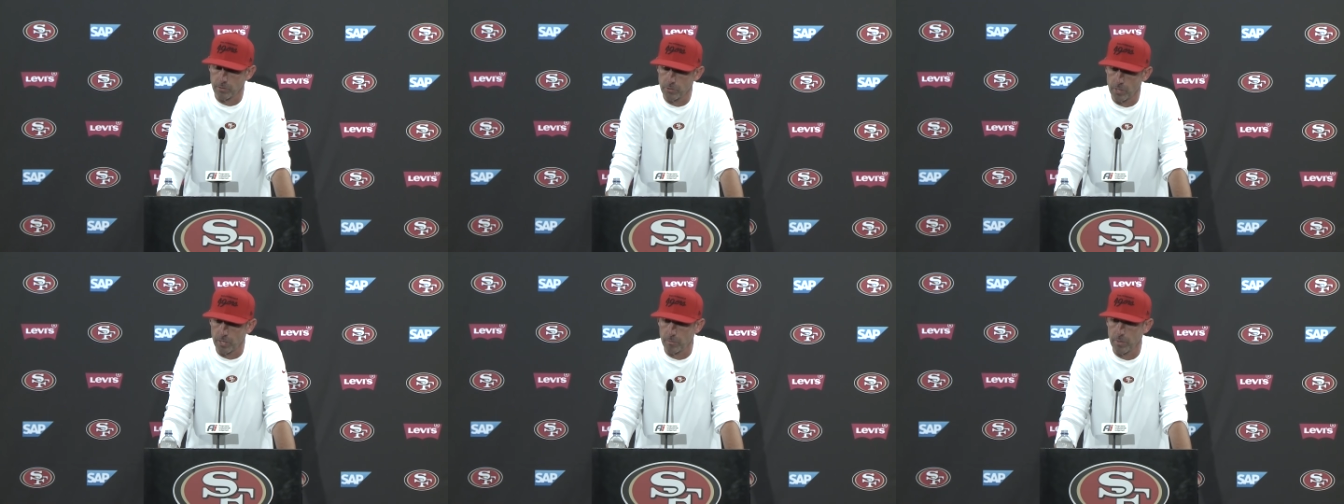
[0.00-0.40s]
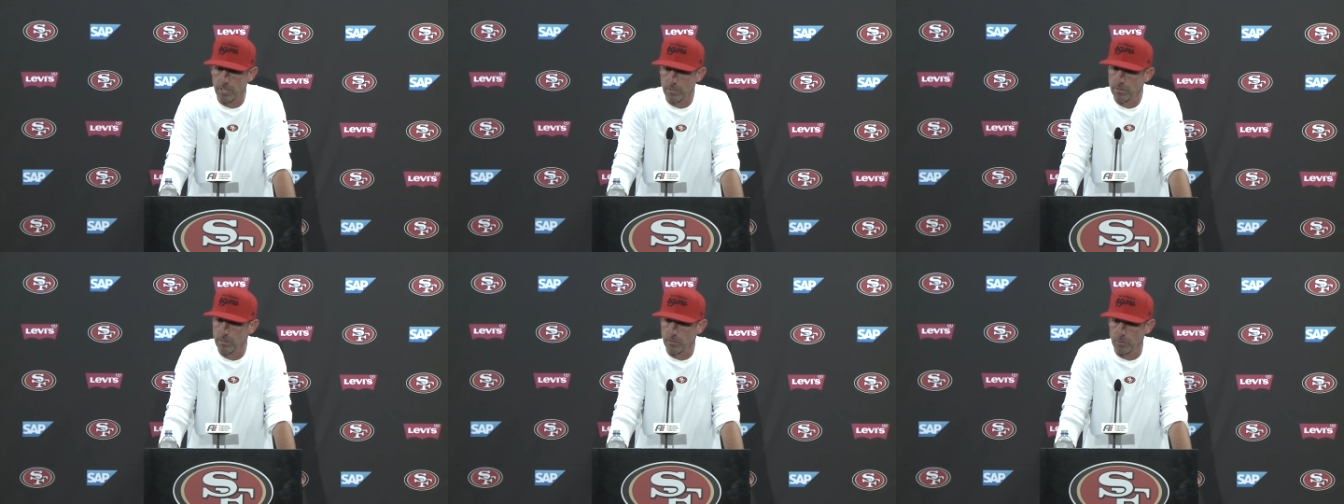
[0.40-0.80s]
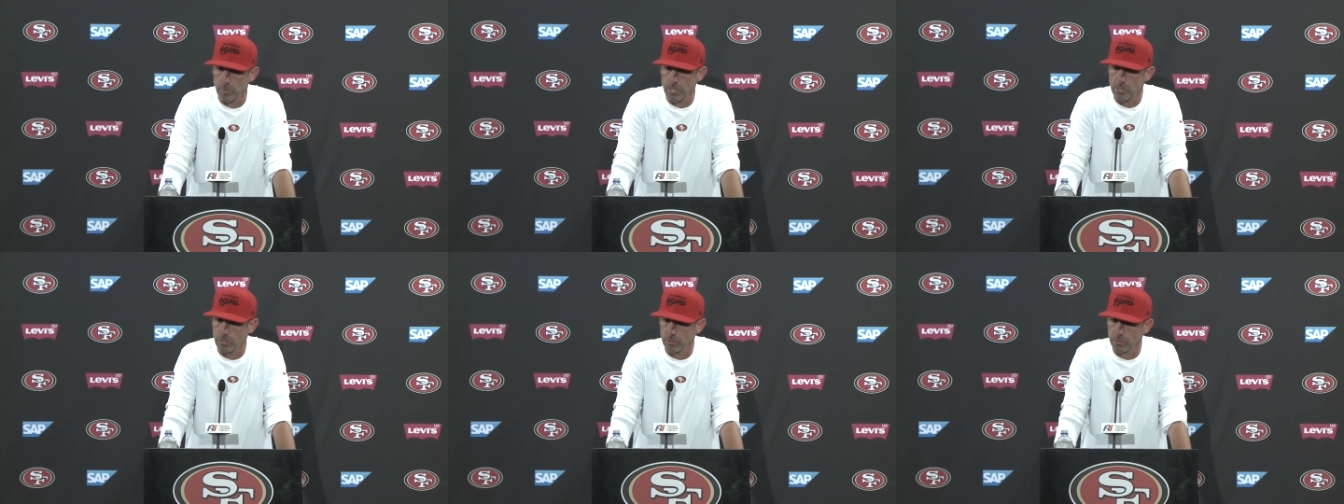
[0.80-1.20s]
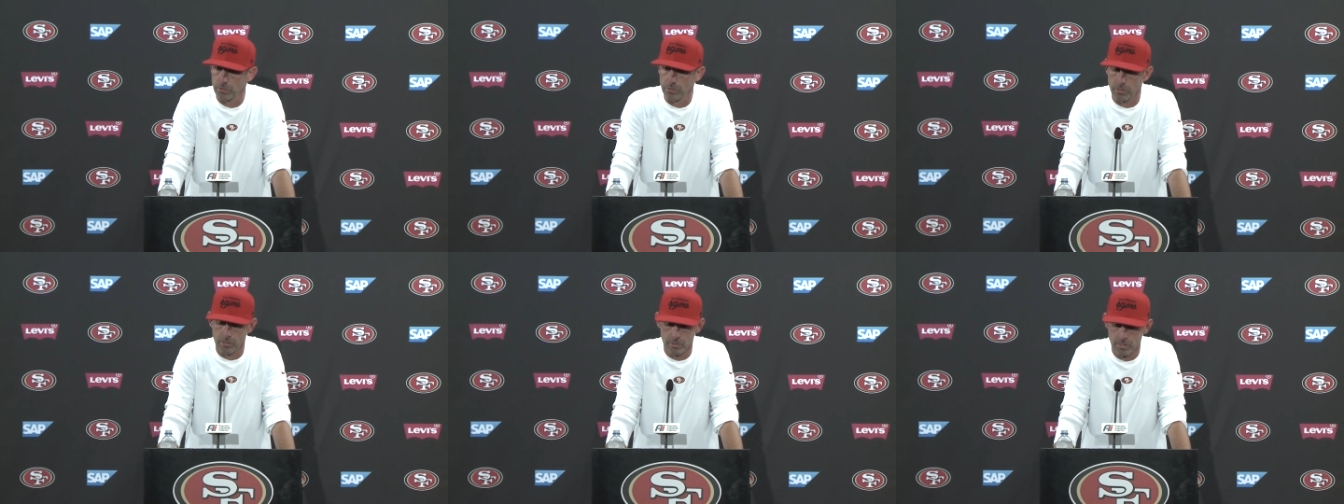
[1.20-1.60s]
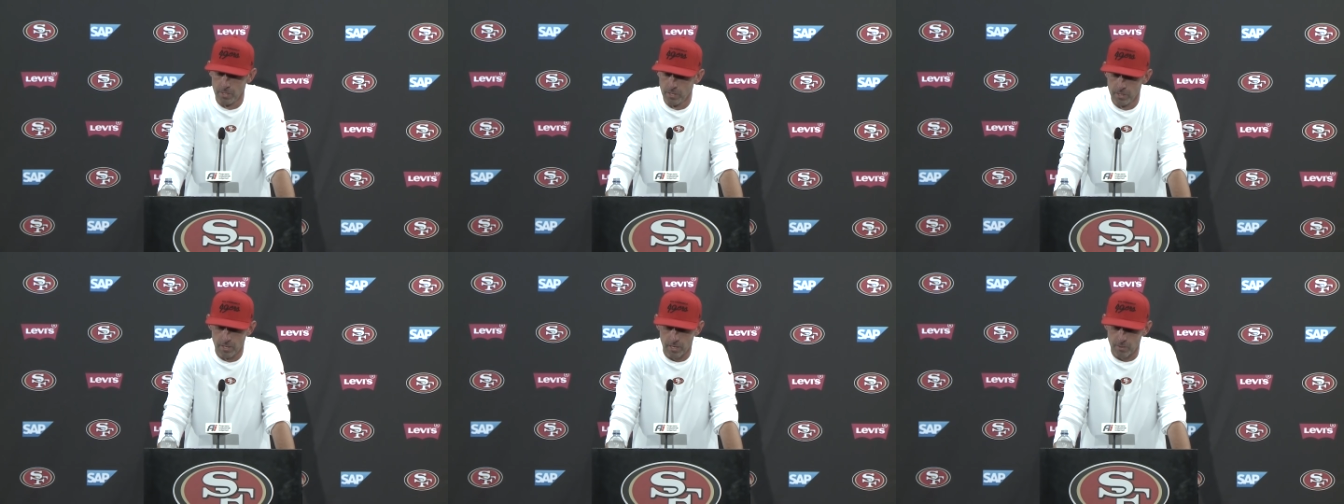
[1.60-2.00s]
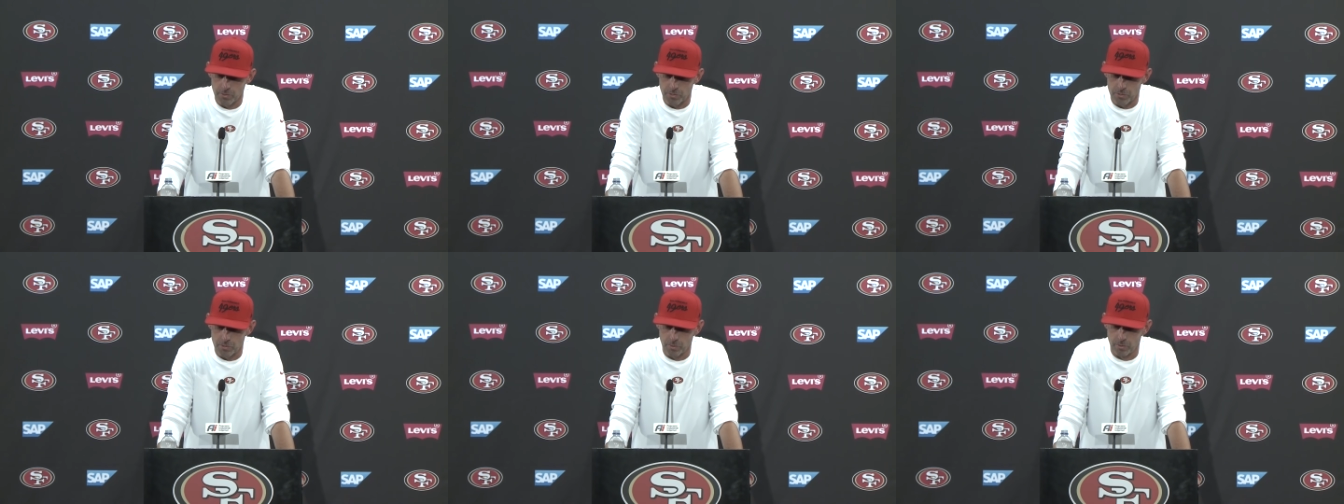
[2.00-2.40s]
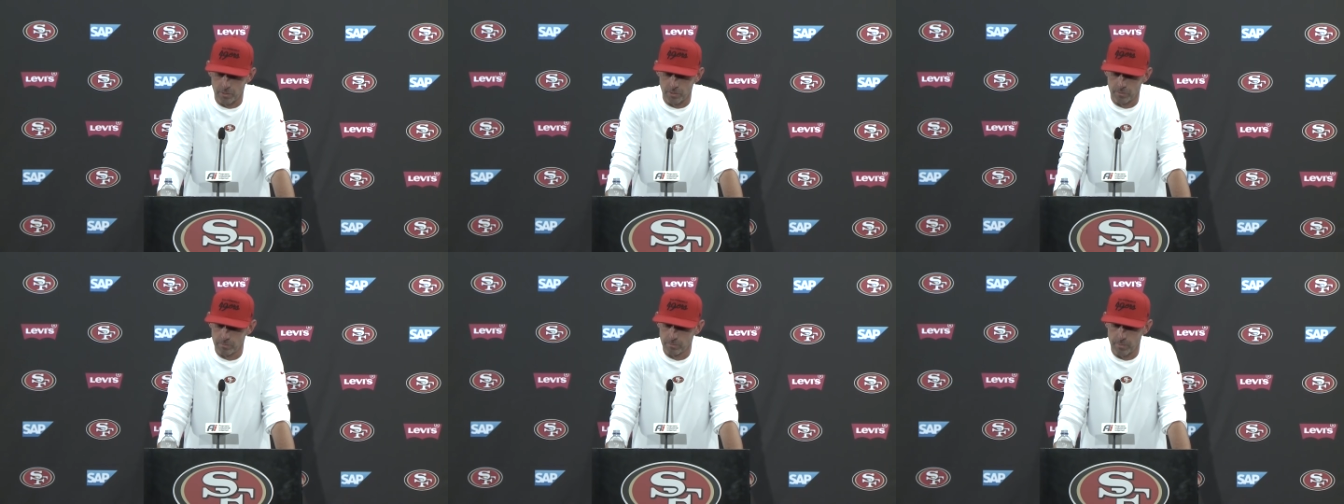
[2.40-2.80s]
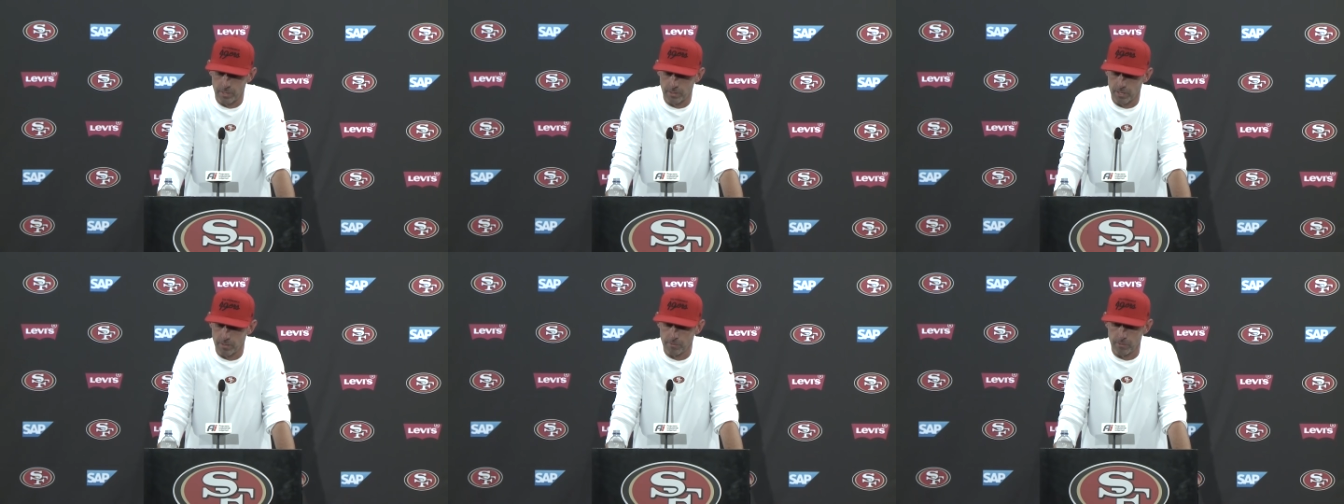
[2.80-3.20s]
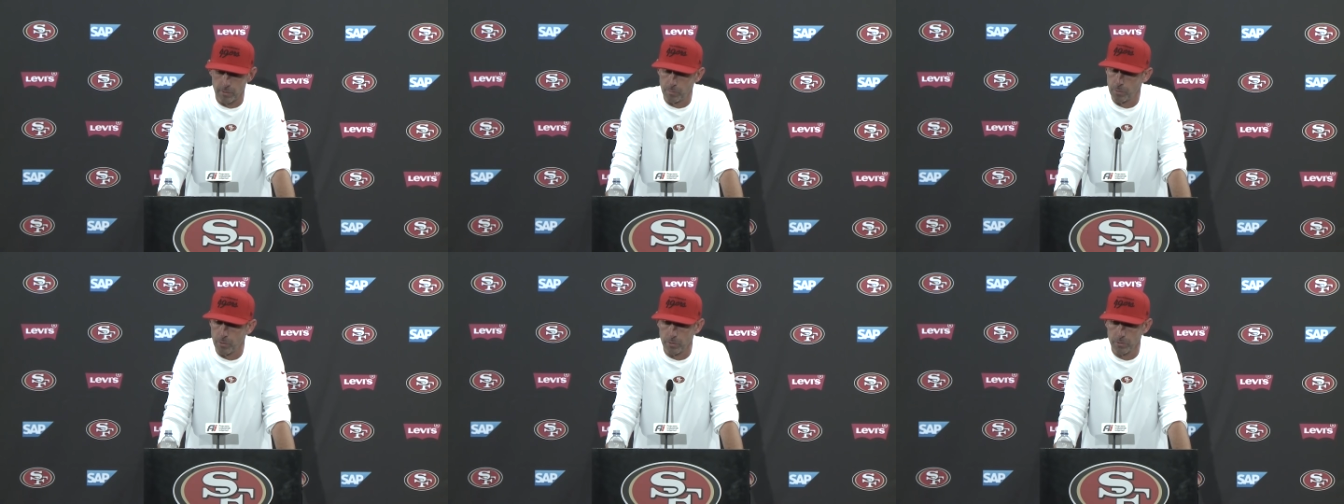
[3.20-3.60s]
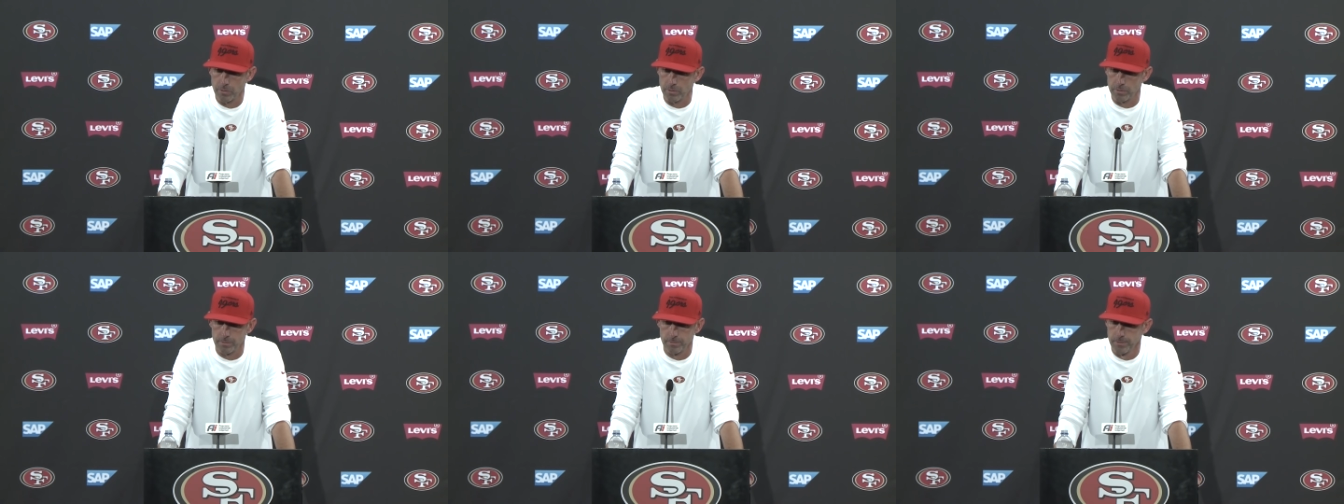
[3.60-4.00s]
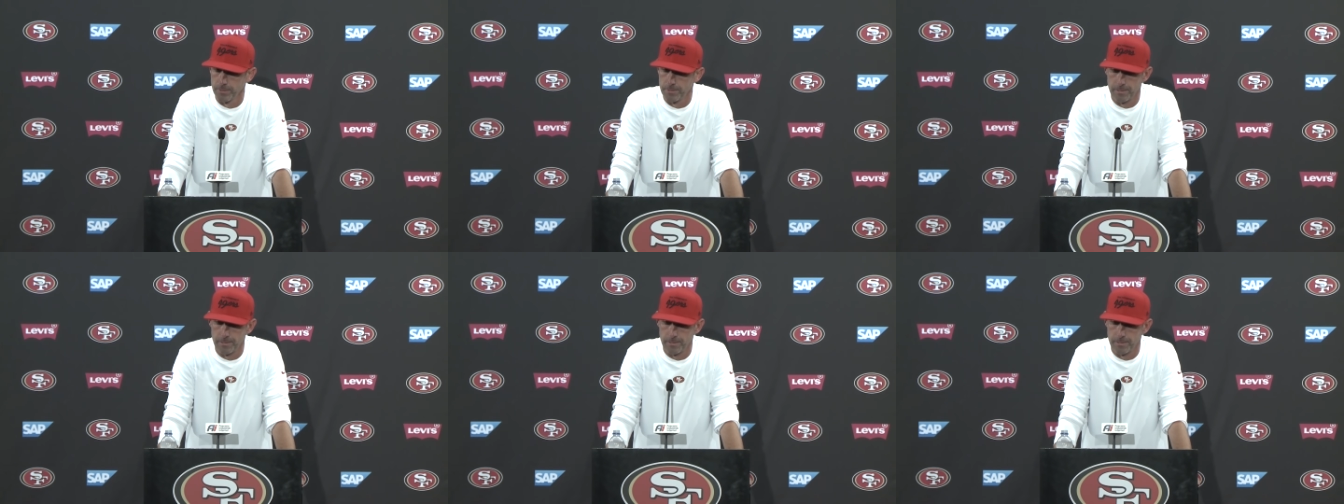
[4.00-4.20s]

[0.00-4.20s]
I was trying to make it situational, so I was just doing it mainly off impulse and.